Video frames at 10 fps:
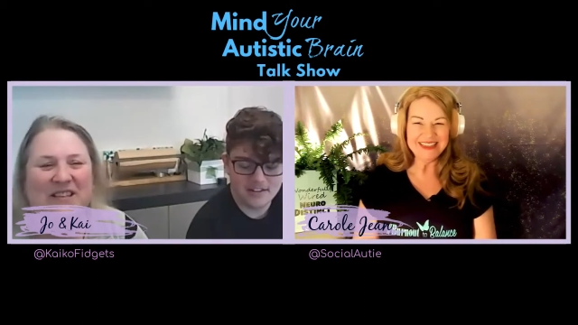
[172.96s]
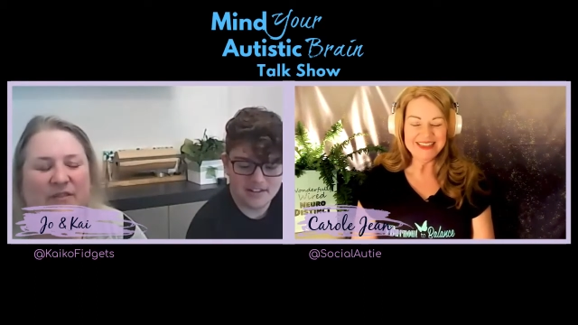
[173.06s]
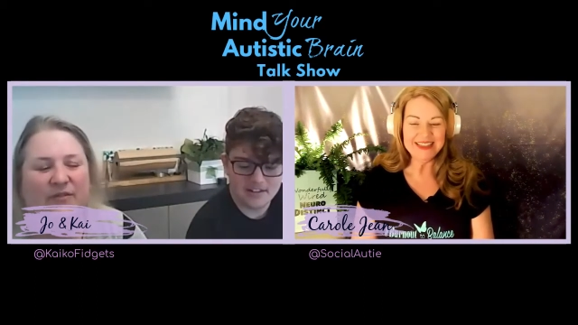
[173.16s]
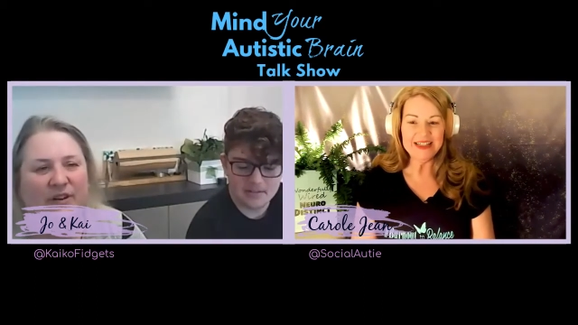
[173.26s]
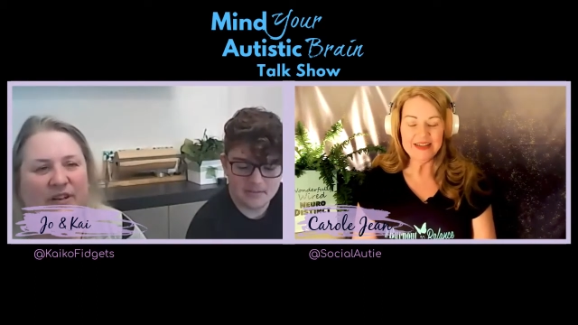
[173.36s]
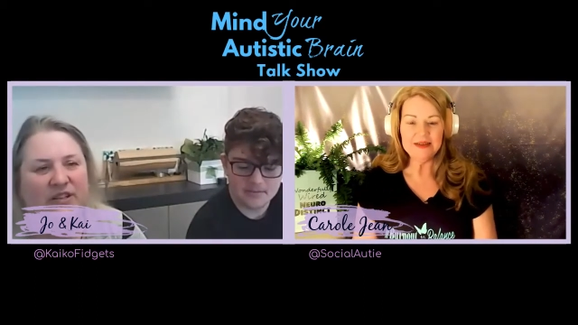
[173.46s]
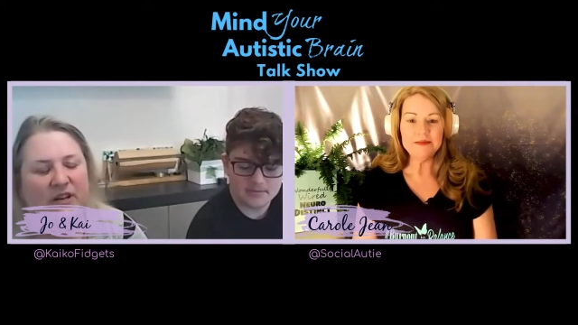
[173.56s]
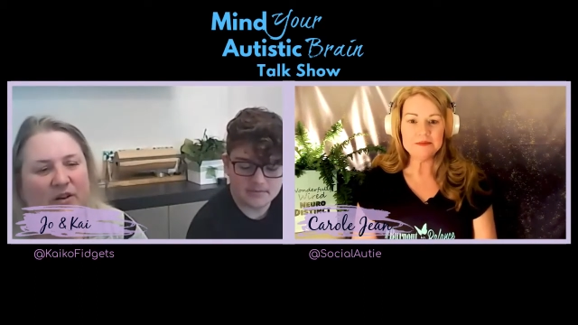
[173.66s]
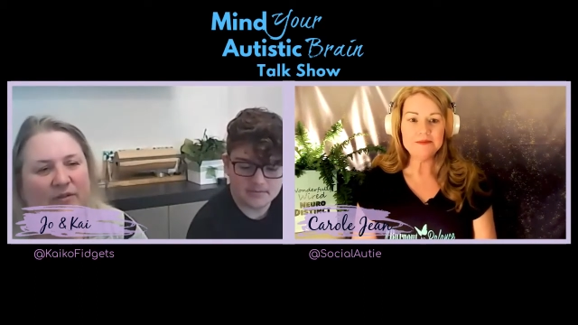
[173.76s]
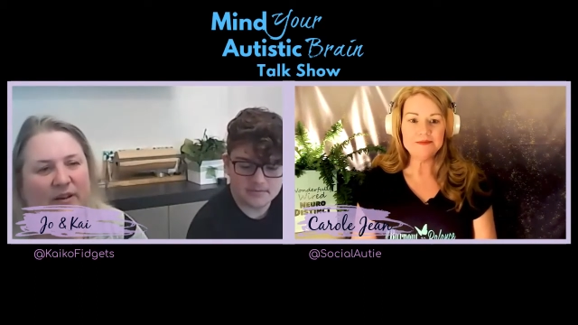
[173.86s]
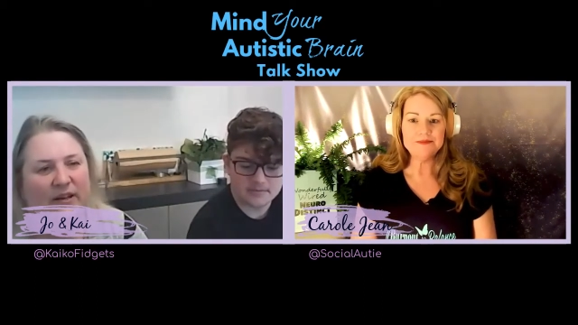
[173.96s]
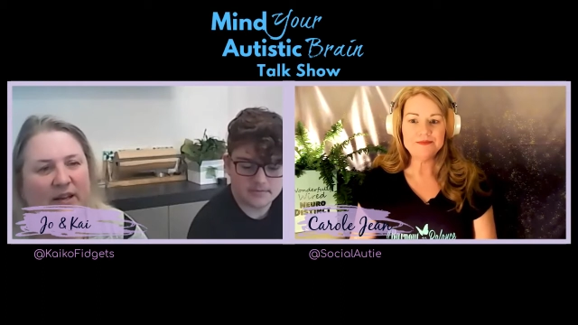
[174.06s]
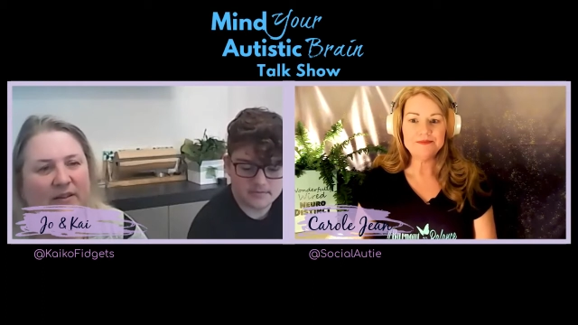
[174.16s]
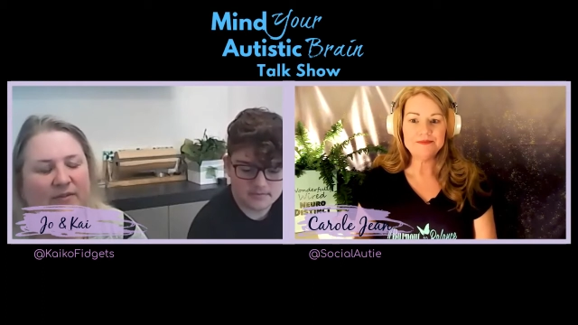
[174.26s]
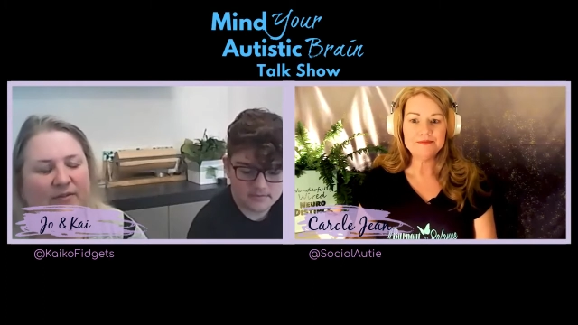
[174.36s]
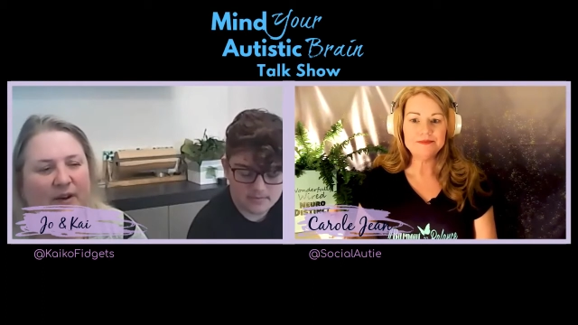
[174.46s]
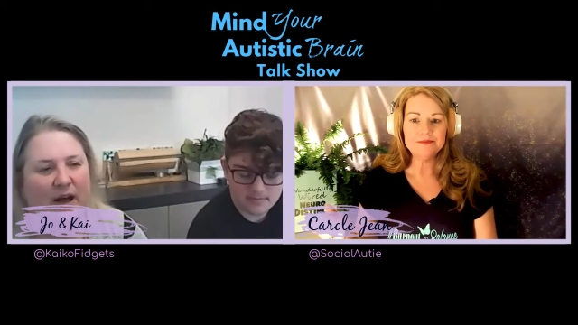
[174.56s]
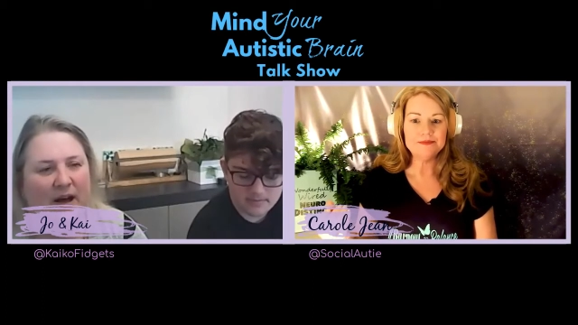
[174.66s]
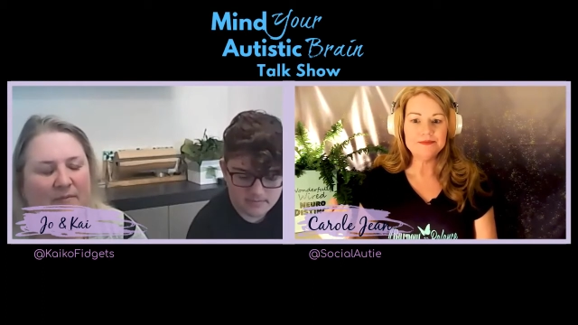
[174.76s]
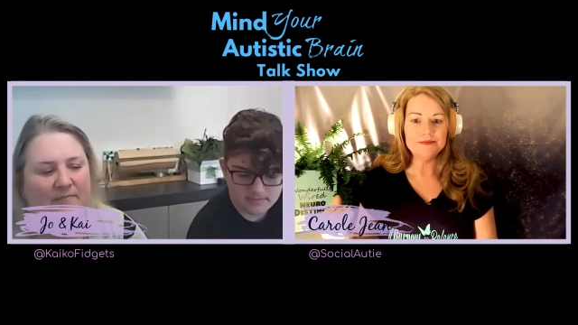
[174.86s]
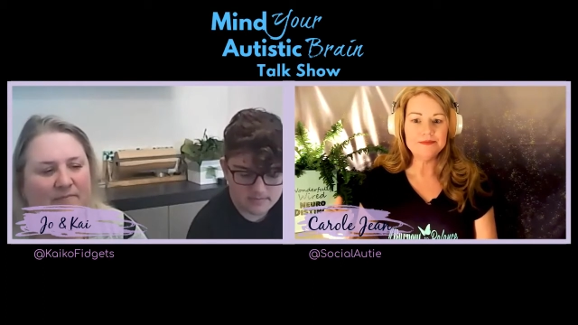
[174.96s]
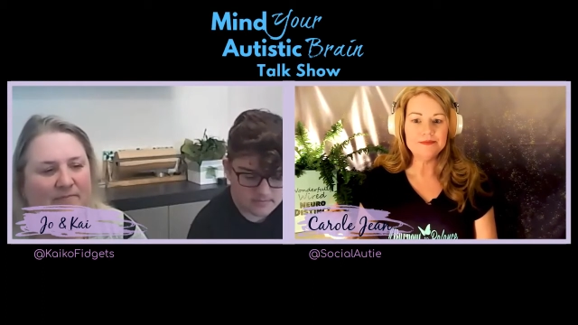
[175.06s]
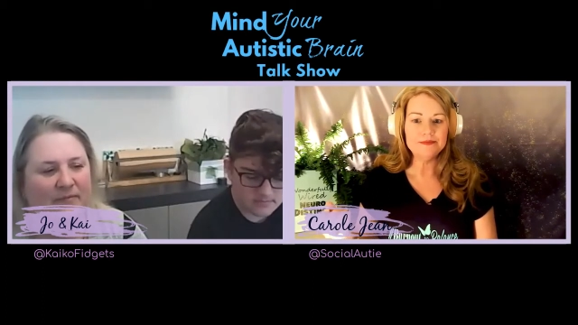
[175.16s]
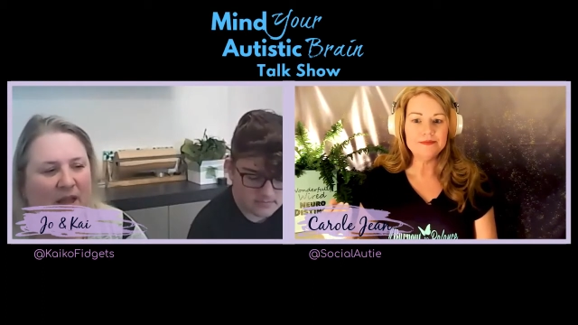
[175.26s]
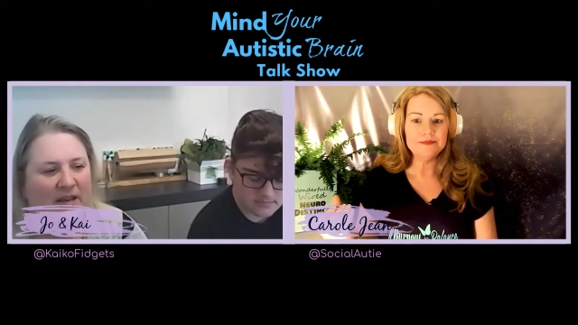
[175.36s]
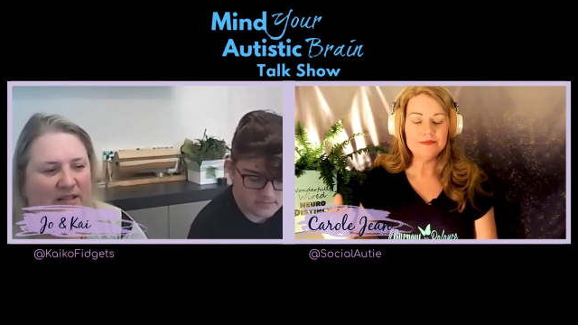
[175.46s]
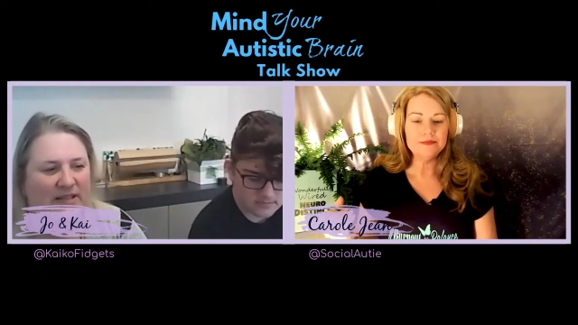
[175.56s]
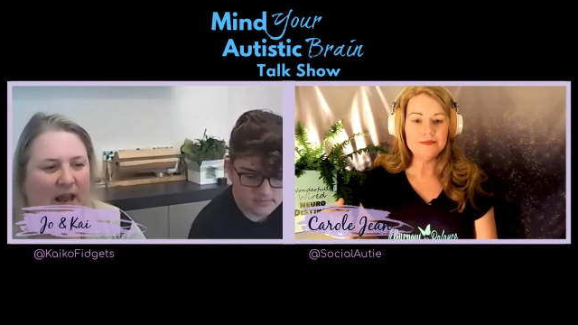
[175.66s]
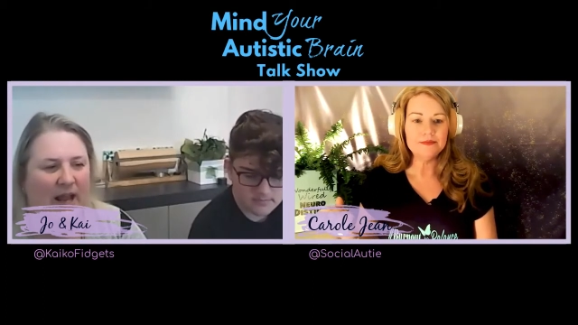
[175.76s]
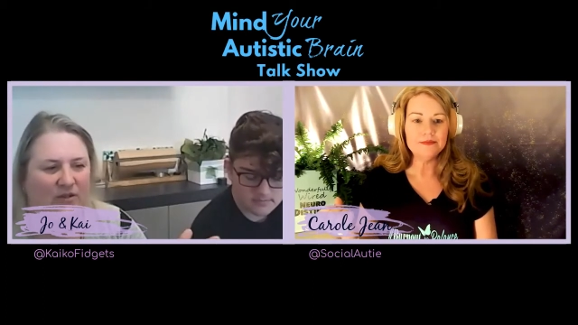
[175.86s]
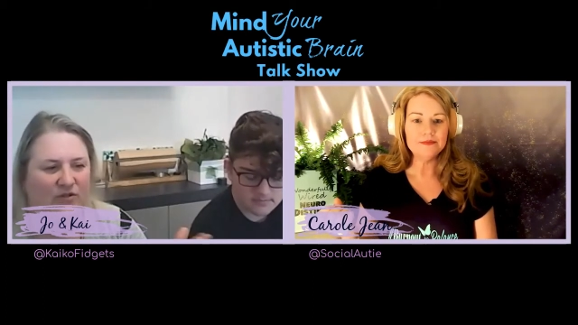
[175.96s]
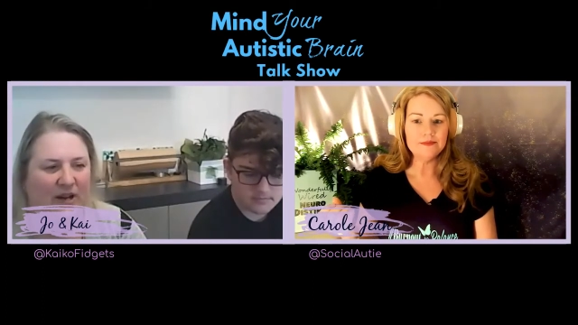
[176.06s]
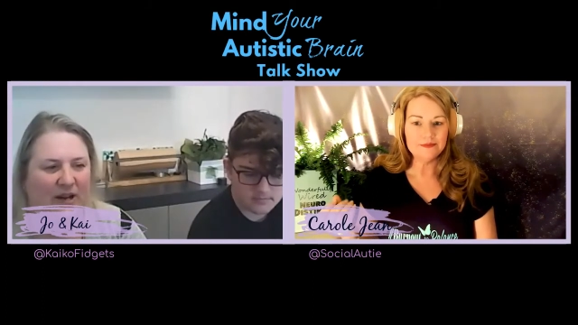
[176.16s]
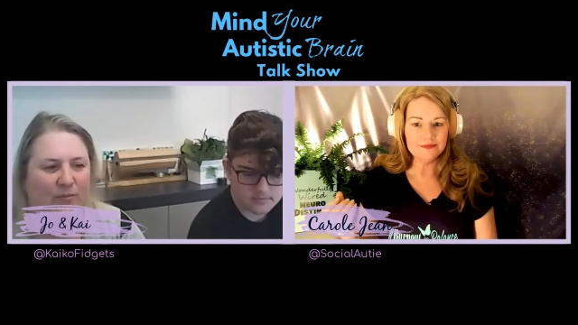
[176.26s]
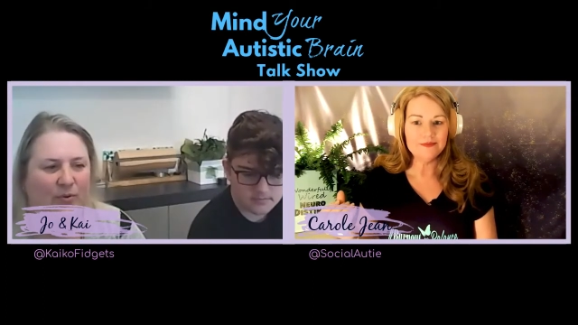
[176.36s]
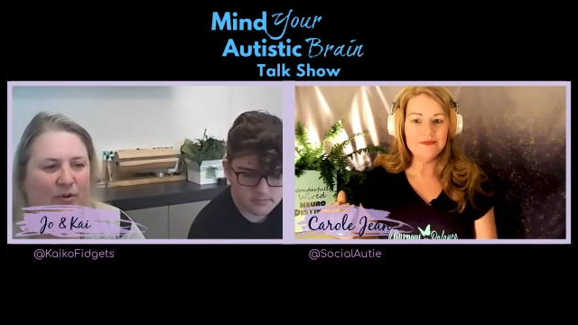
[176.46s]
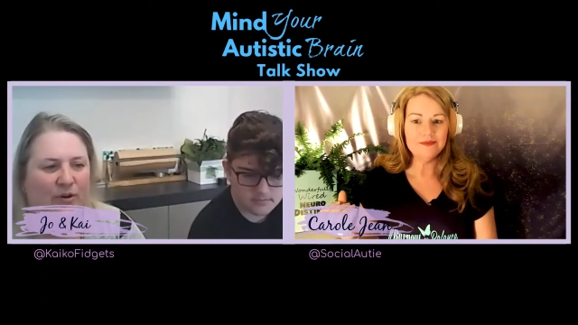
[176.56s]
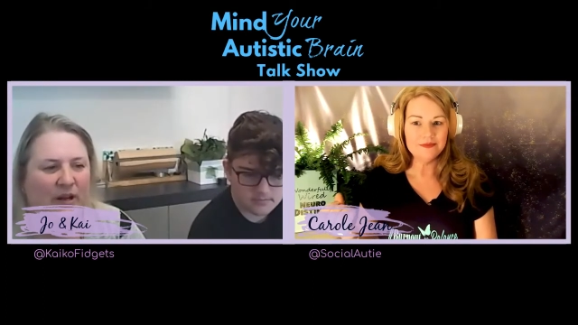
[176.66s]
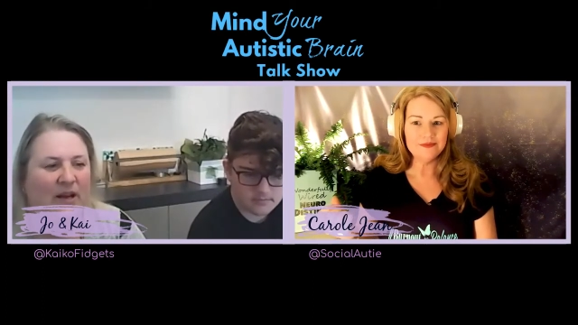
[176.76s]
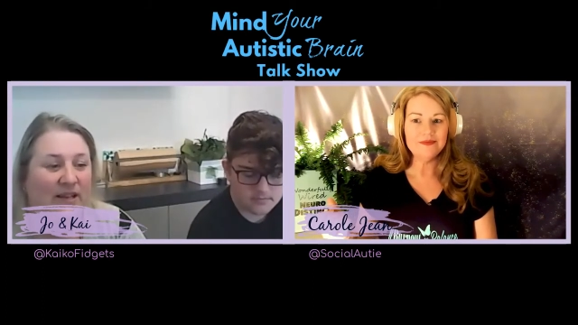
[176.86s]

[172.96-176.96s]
Speaker 1: in the fridge can often give just that extra input.